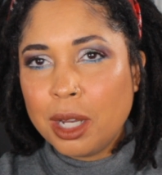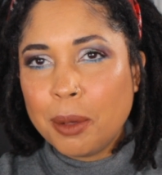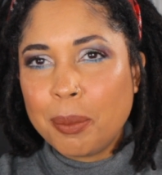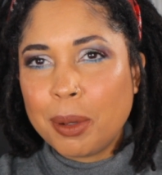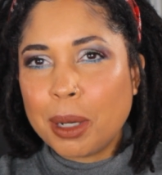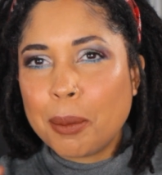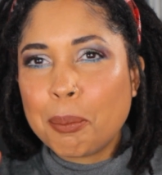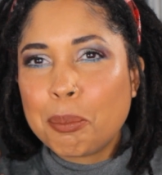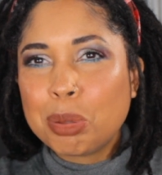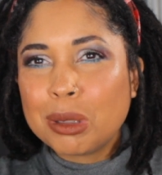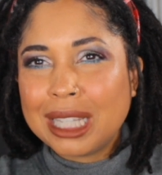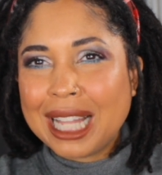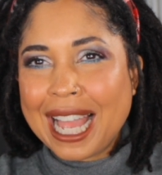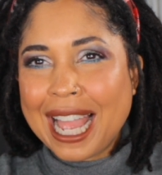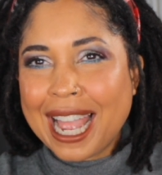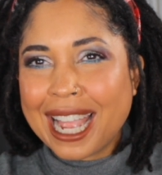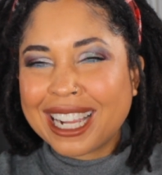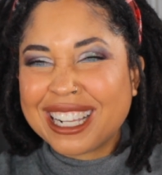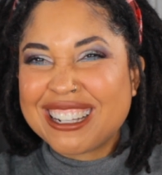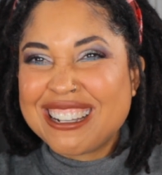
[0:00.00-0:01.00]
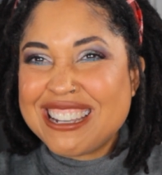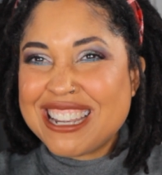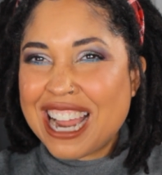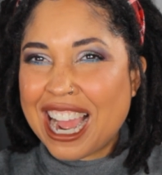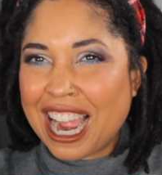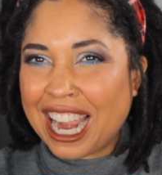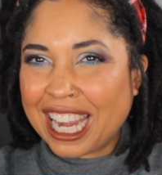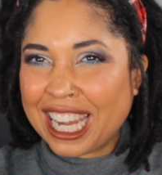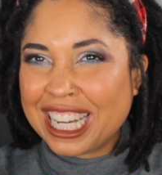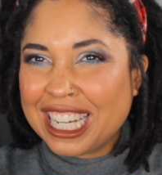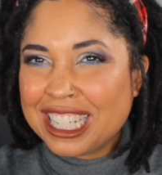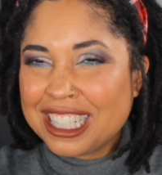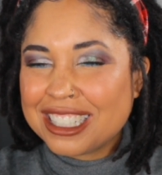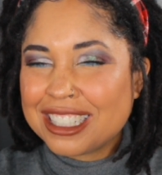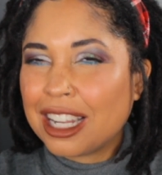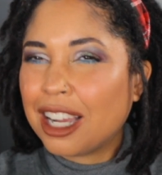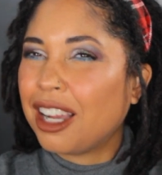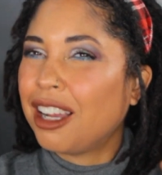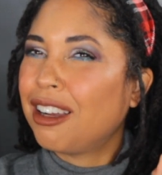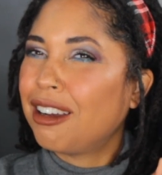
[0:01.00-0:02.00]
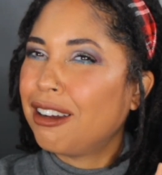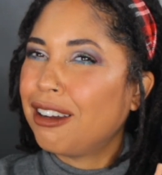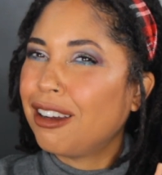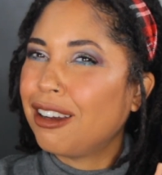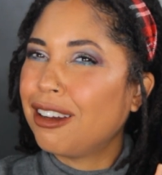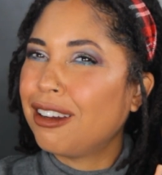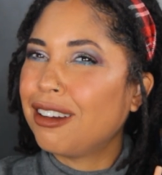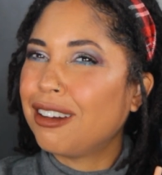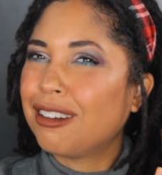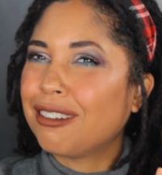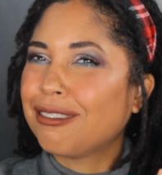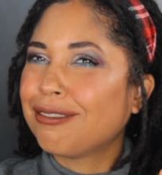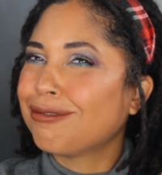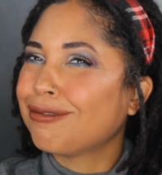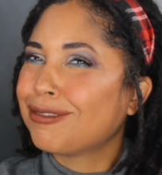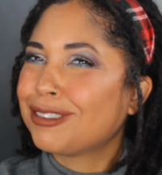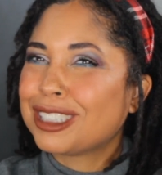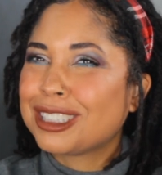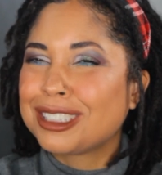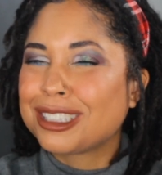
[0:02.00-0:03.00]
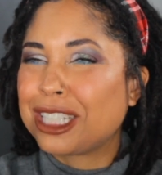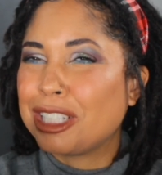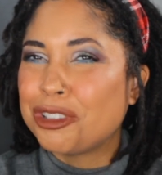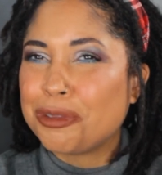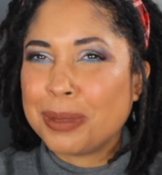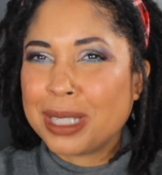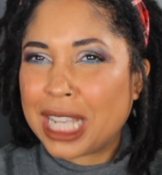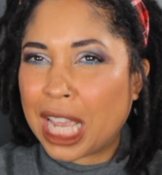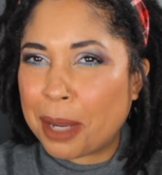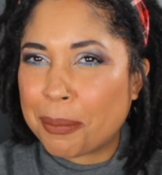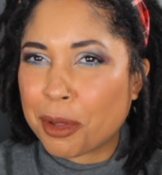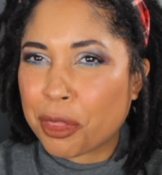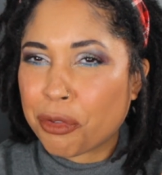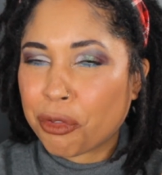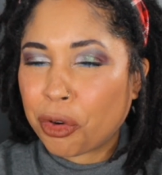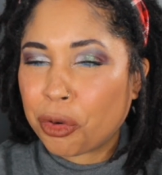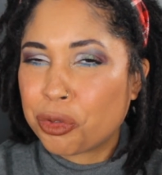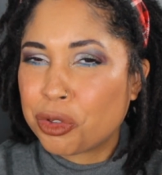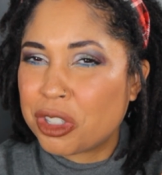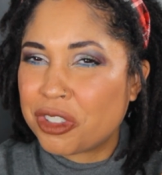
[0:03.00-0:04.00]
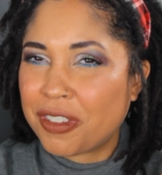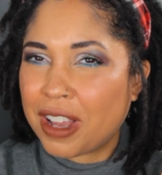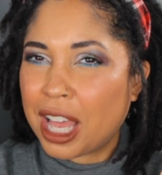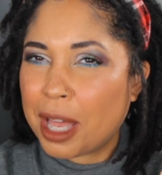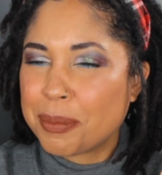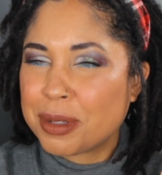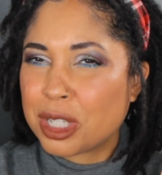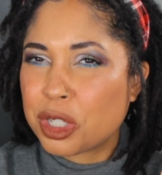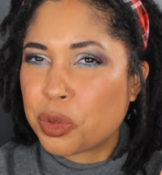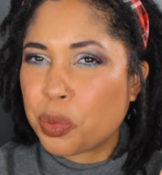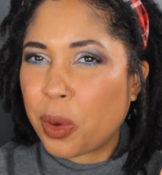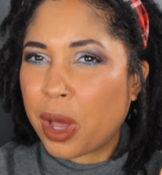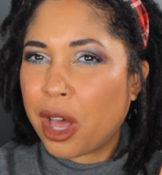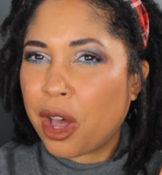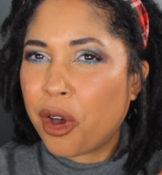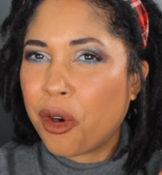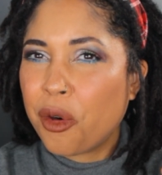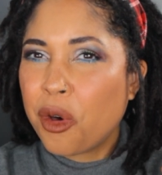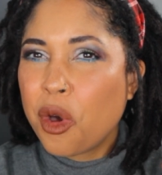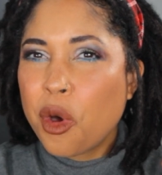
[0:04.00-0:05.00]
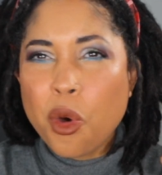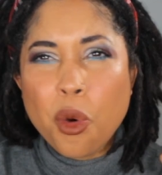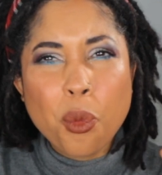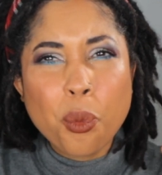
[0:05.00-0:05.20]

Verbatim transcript: but Black Night just gives me Game of Thrones vibes as well.